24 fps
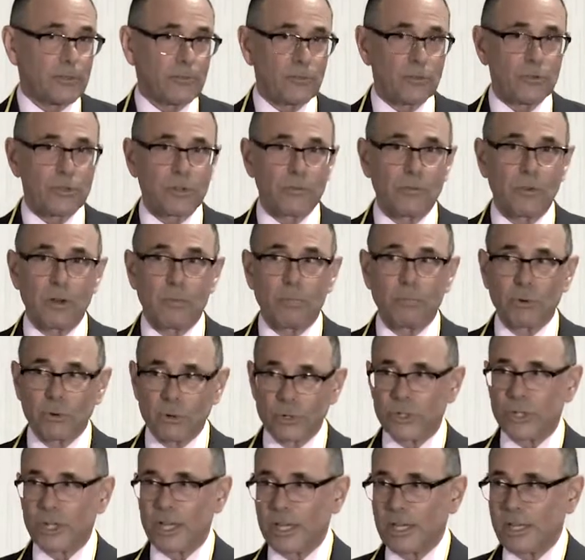First of all,
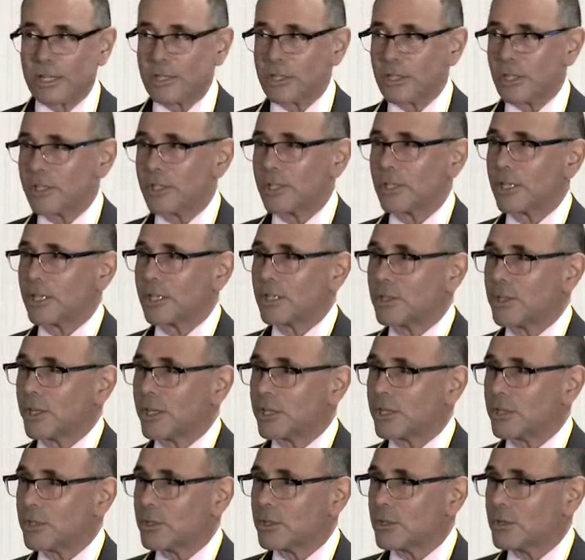bursitis doesn't
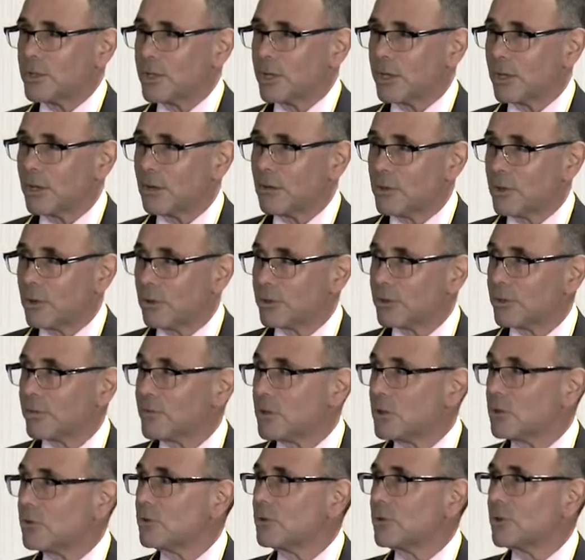exist. You know, those of
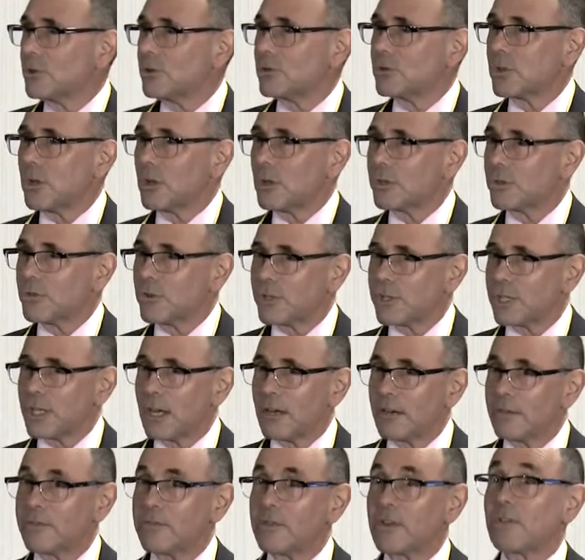you who use
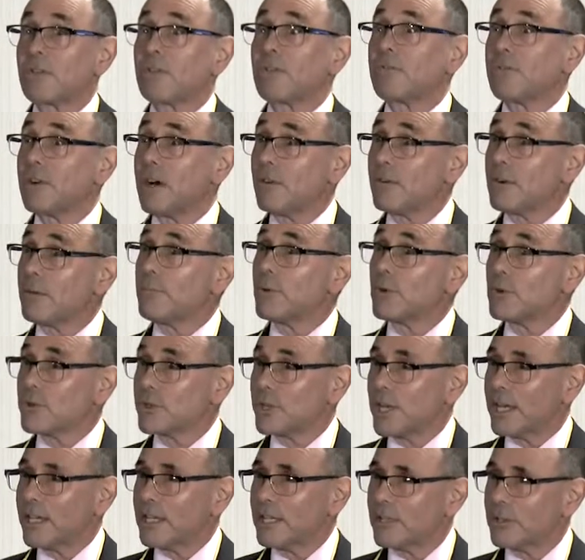ultrasound, have you ever found a
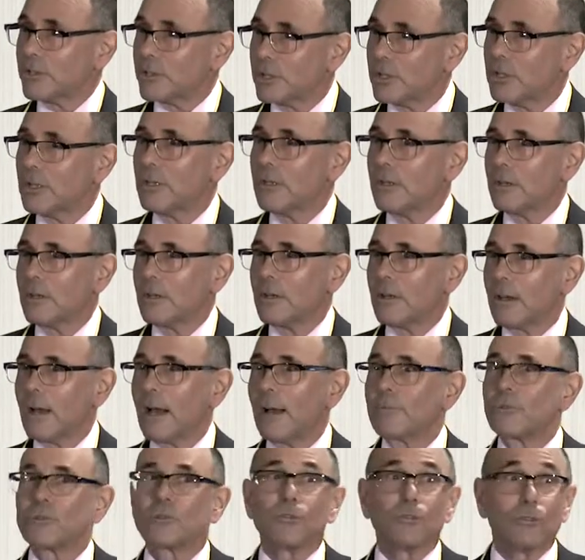bursitis?
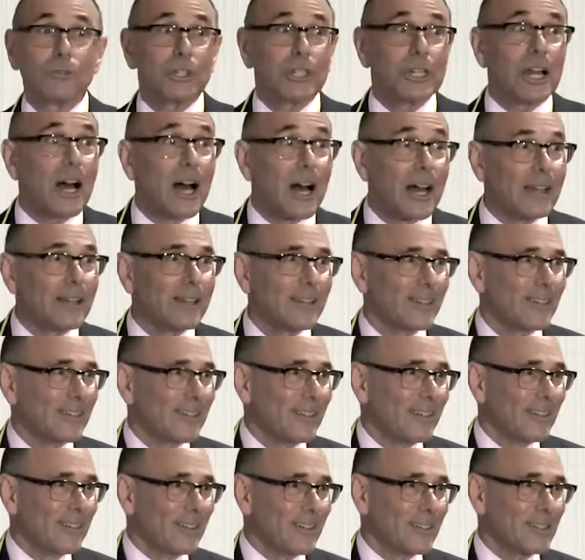Absolutely not.
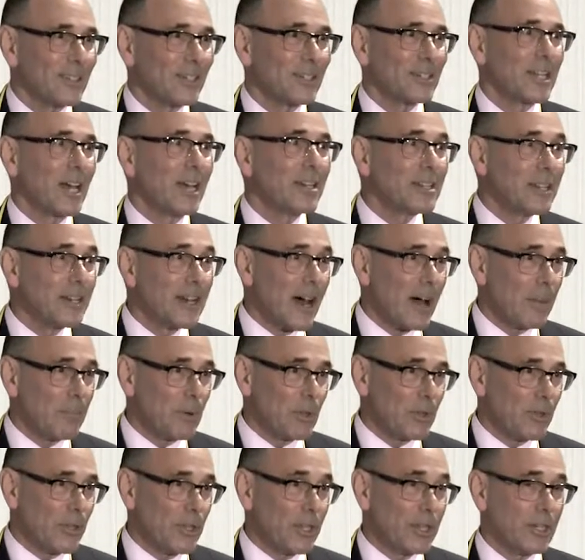It's a
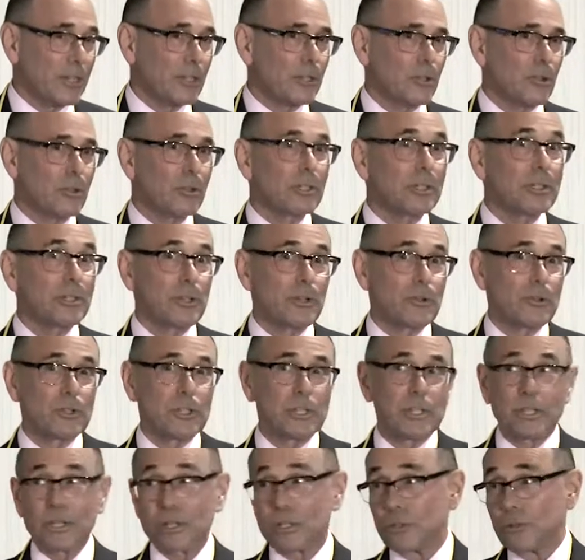tendinopathy, and it's
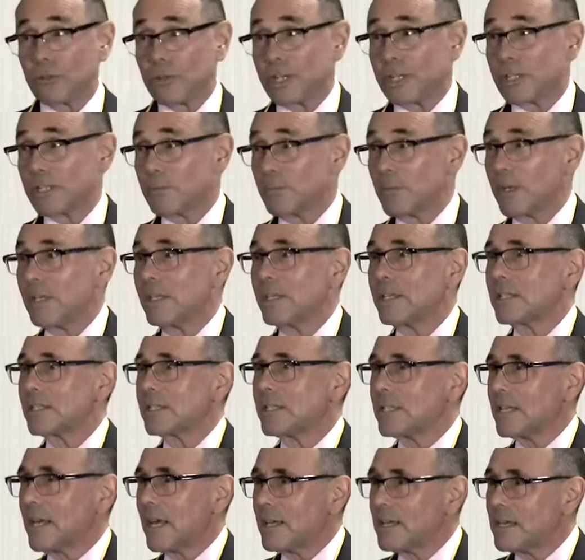usually the gluteus
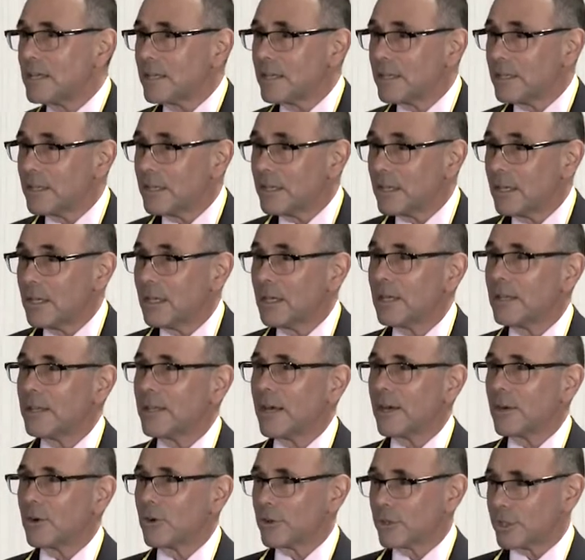medius tendon
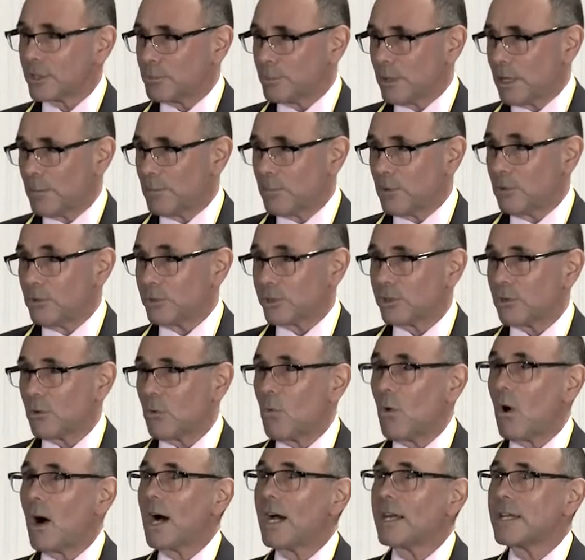that hurts people. So
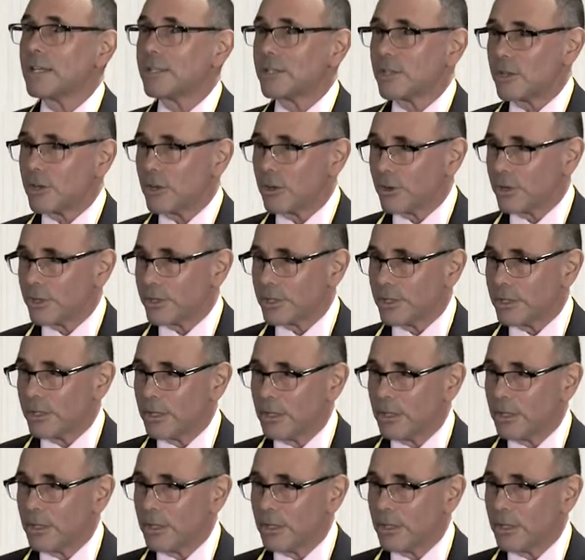why does it hurt?